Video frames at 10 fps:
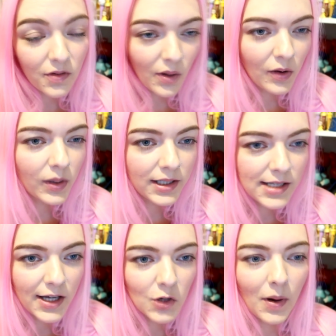So I'll quickly
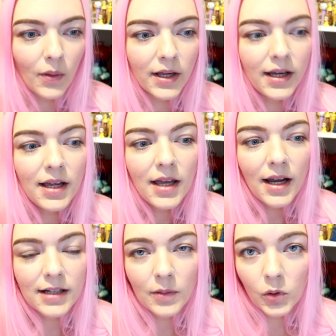tell you about it,
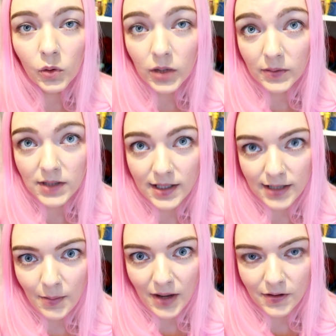and then I'm going to go downstairs and help